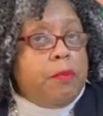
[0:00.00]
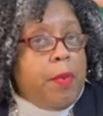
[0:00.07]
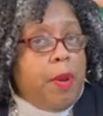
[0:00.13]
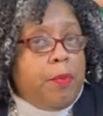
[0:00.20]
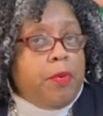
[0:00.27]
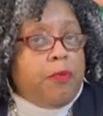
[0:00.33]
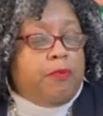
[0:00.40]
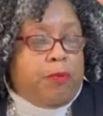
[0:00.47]

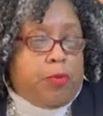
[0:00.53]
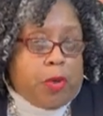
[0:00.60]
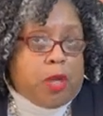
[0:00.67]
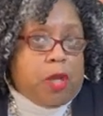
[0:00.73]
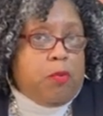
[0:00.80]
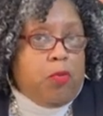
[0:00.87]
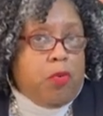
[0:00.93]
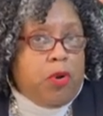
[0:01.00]
Remember,
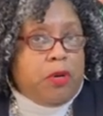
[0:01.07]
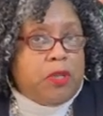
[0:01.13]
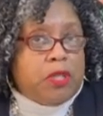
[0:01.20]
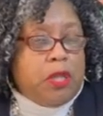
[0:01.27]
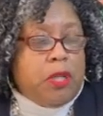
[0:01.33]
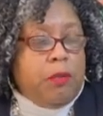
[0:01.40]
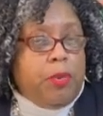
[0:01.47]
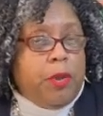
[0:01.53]
brick and mortar
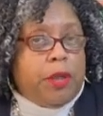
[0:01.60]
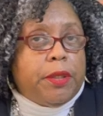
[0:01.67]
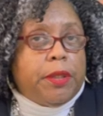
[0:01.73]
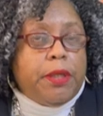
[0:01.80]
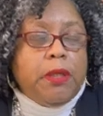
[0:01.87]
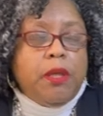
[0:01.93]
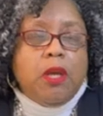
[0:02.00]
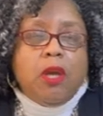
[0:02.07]
is in the
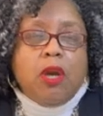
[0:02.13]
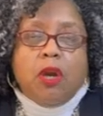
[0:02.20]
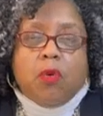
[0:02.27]
building.